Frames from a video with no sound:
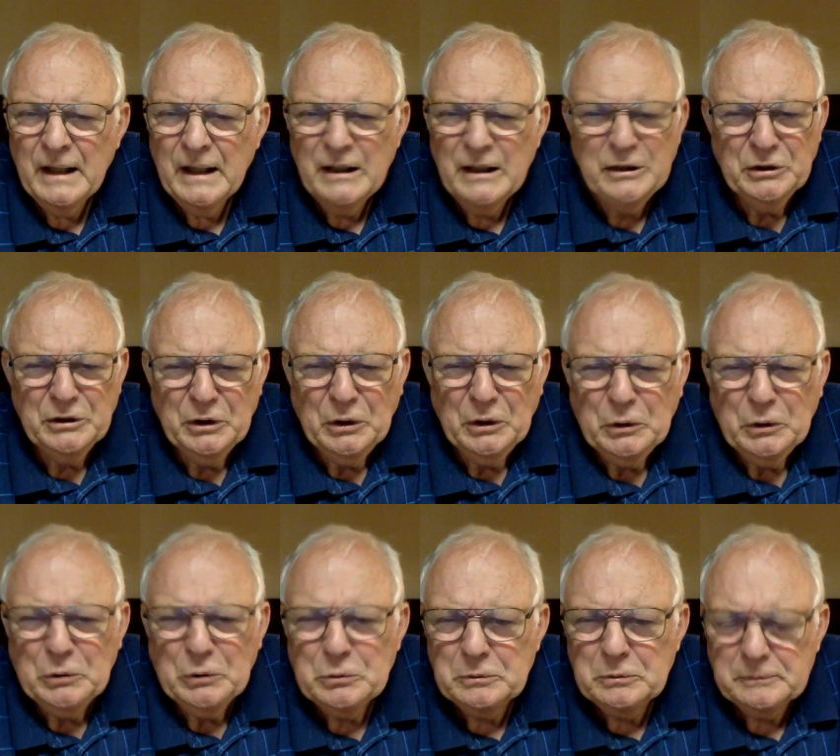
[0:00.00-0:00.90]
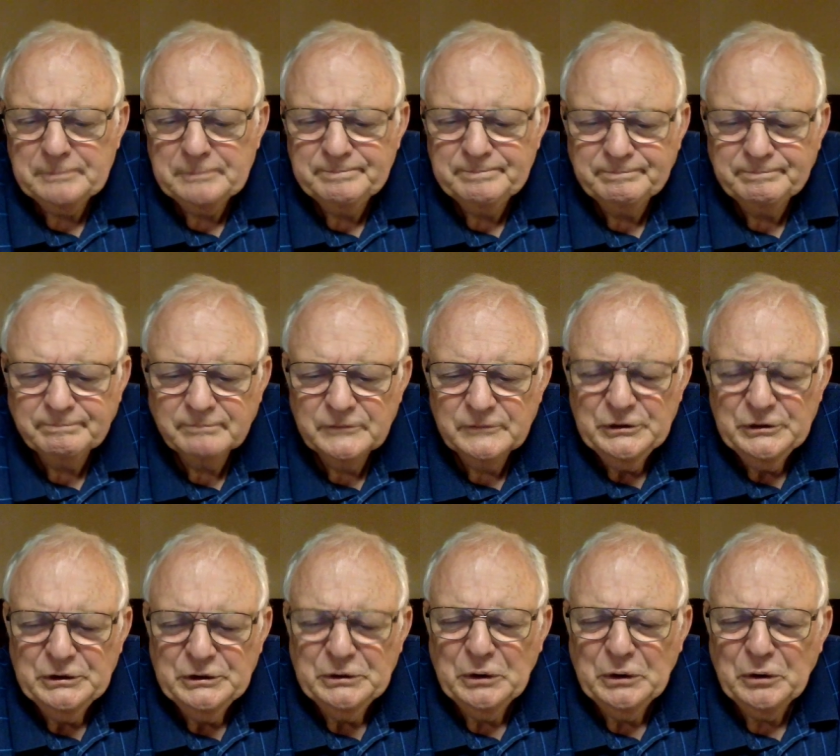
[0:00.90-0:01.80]
You know,
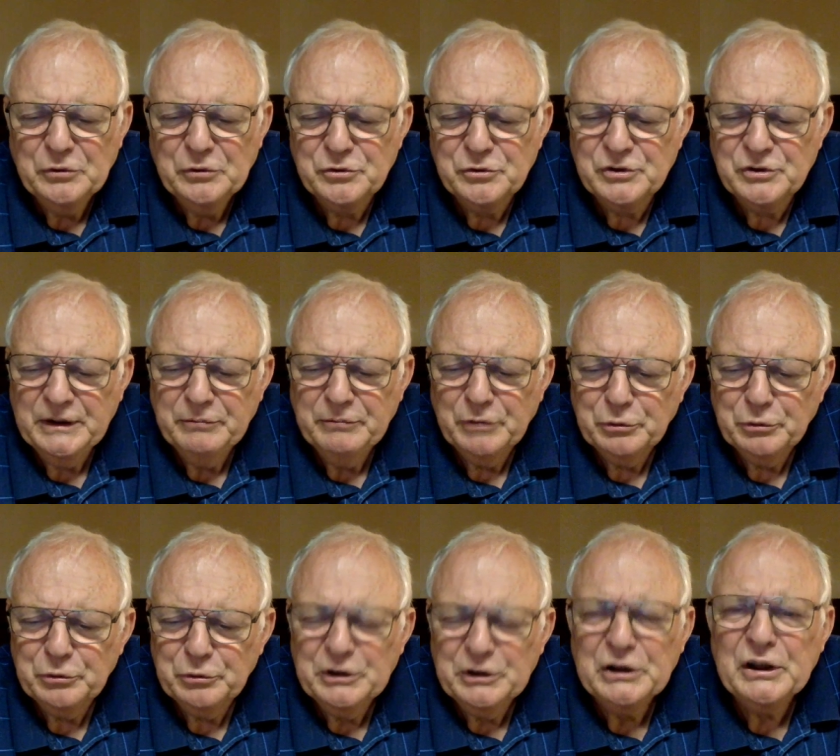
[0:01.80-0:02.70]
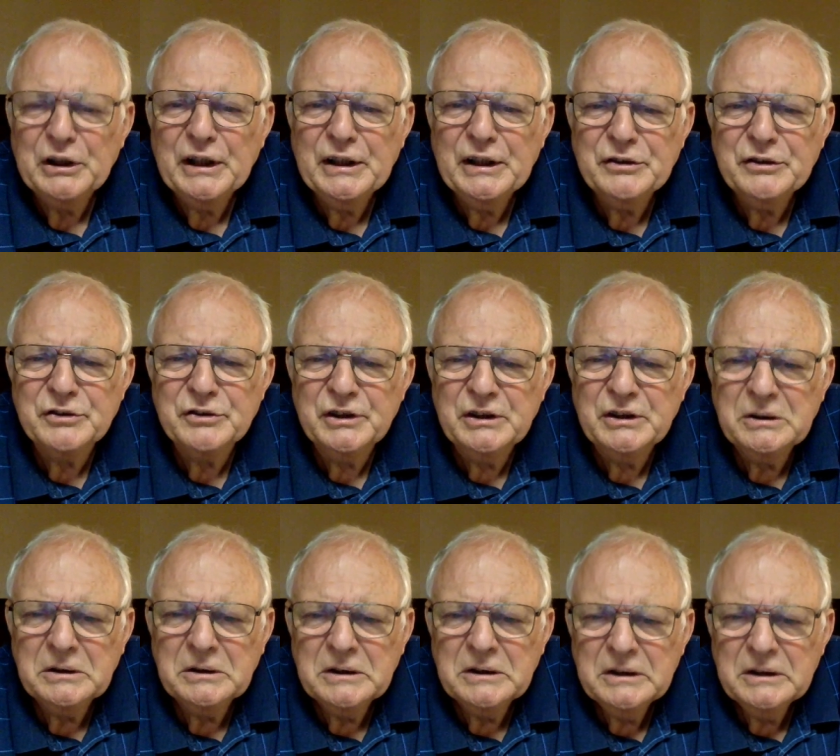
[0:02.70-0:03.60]
you don't seem to realize
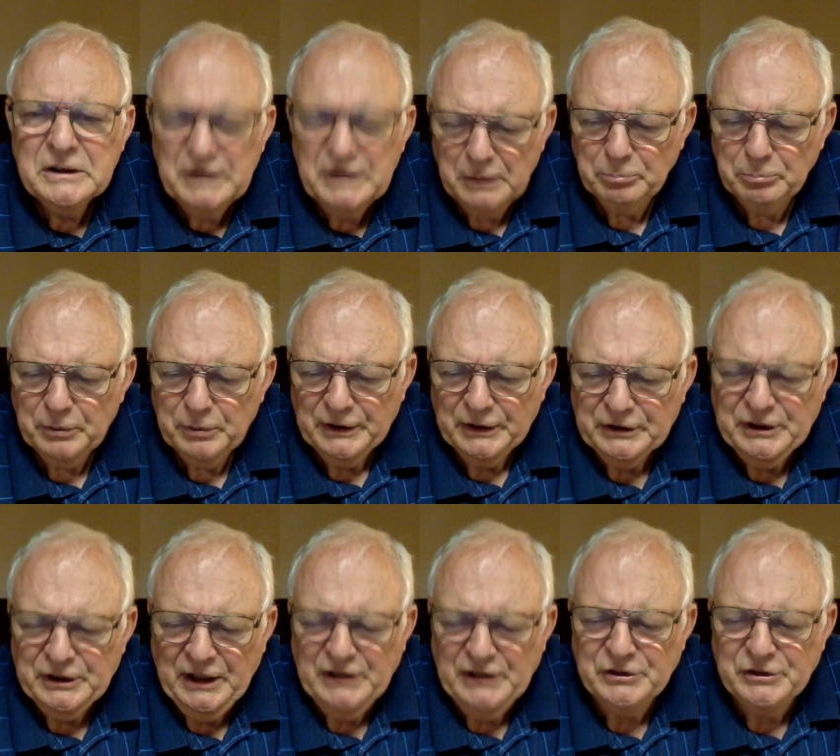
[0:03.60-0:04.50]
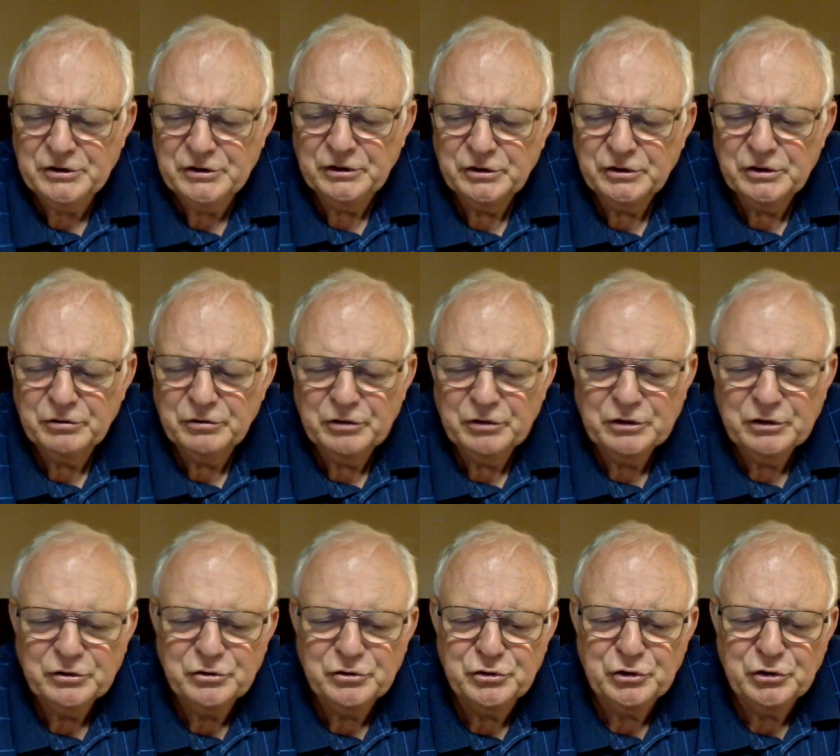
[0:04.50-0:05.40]
the implications of
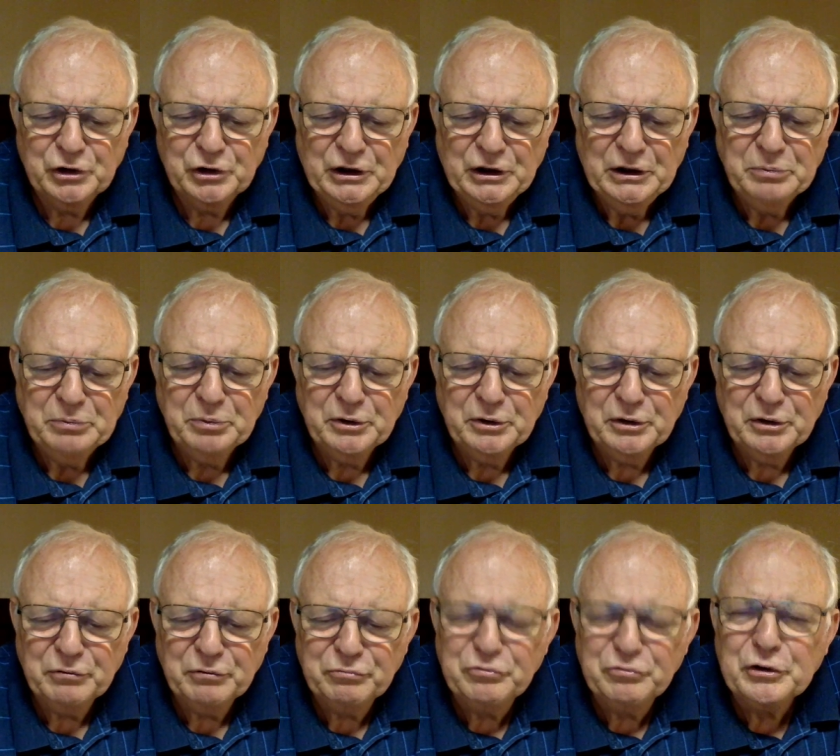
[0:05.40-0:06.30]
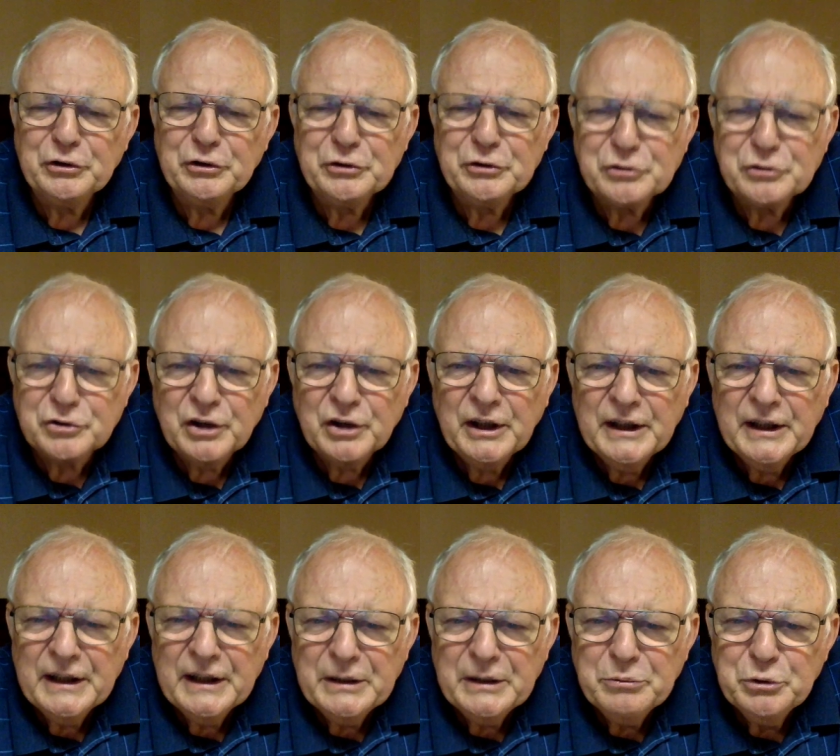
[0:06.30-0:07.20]
this, John, but the first
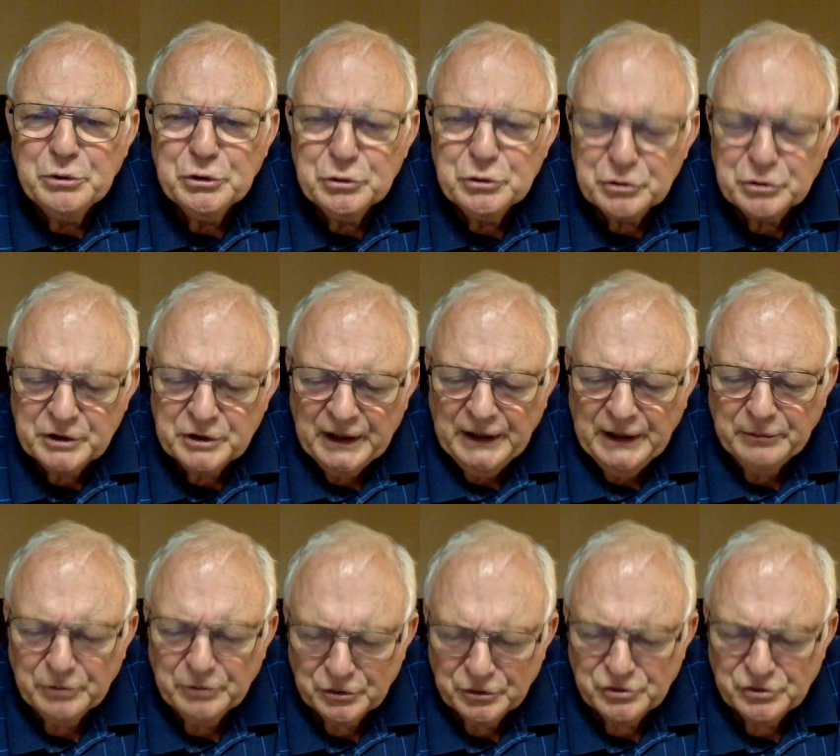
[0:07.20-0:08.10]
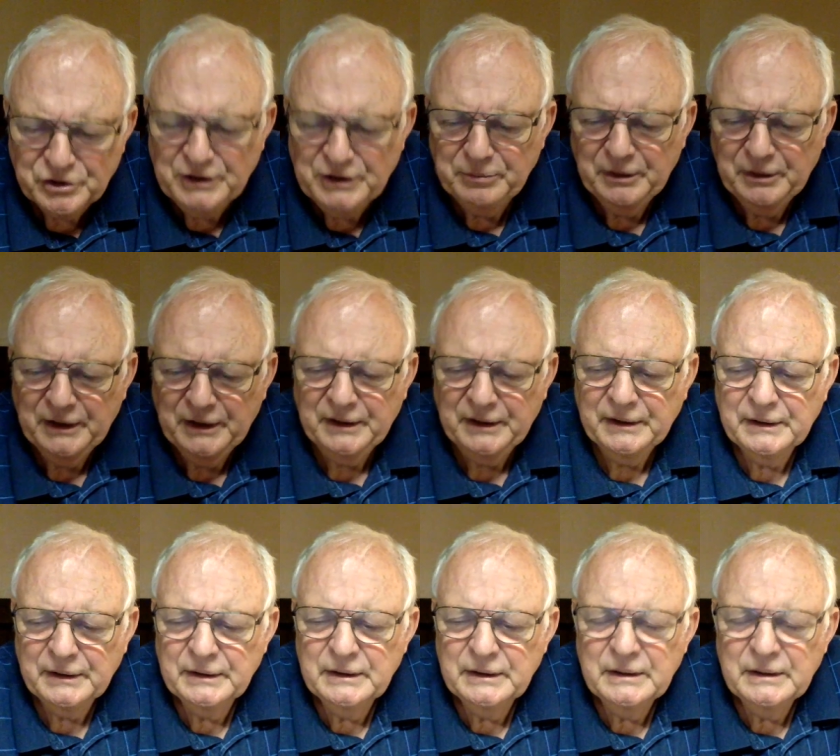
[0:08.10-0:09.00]
time you came to see me
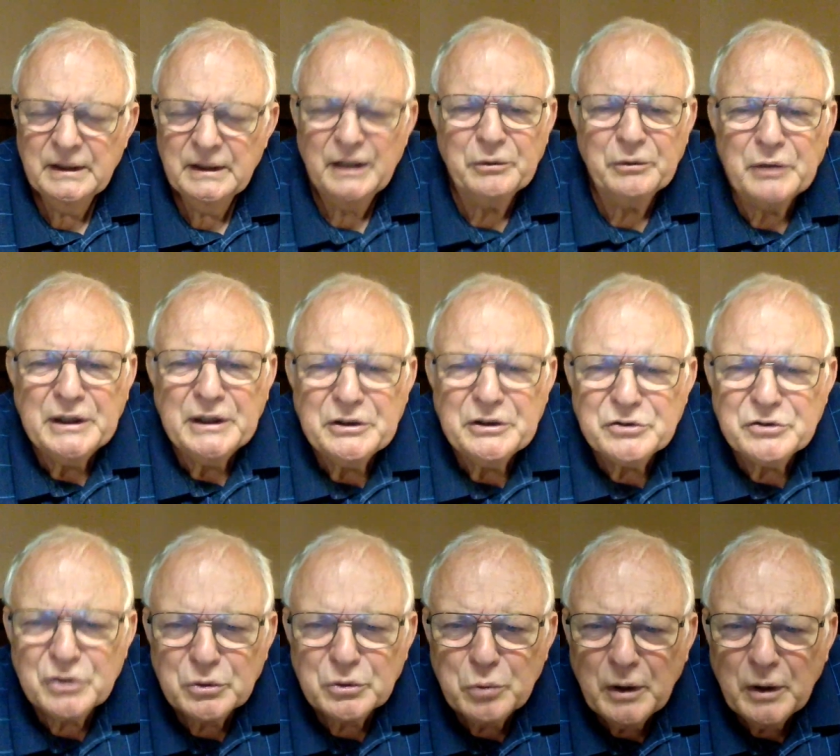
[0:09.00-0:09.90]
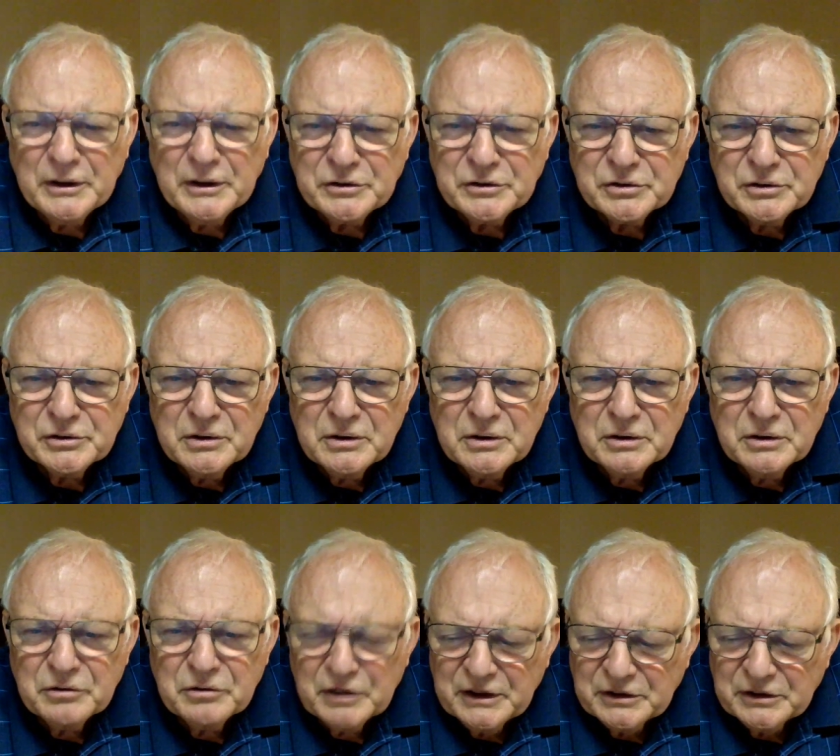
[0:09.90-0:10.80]
and raised the question
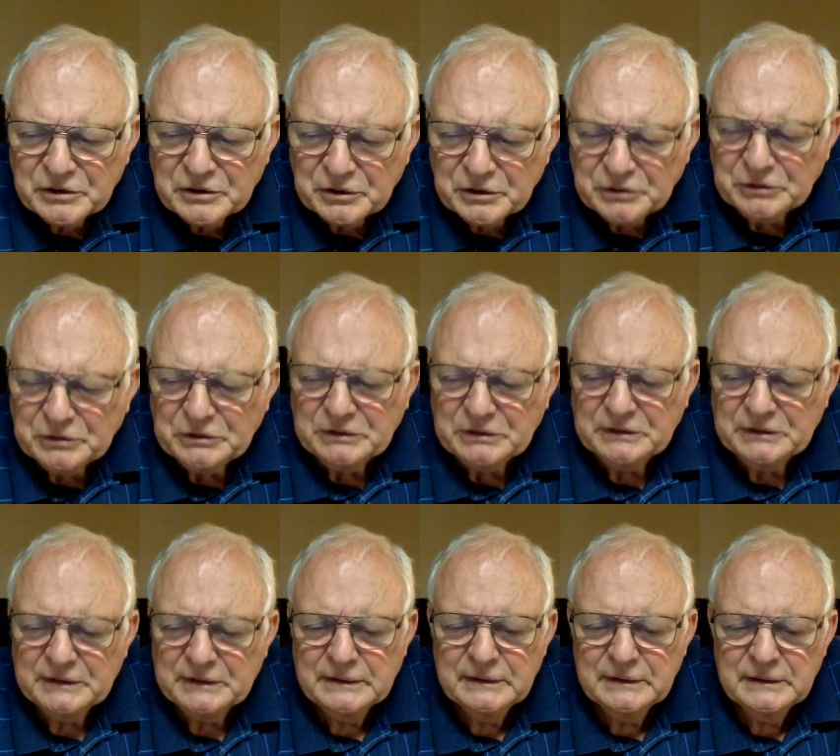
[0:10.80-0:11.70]
of that girl,